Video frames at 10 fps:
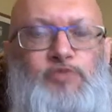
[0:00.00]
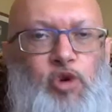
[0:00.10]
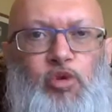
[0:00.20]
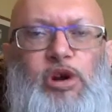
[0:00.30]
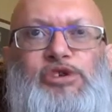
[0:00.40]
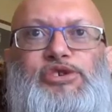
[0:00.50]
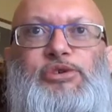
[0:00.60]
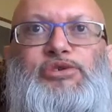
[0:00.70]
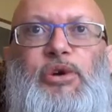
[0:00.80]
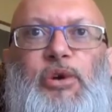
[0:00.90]
we're also
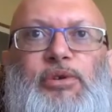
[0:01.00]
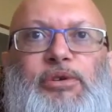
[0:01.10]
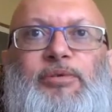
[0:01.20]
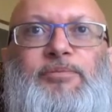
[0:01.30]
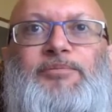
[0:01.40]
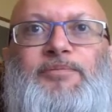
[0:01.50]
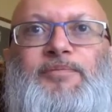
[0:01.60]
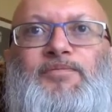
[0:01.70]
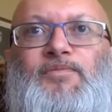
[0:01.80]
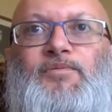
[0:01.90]
told
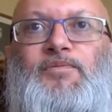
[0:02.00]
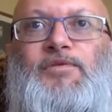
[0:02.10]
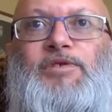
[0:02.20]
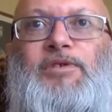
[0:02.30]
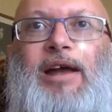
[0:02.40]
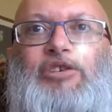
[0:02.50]
that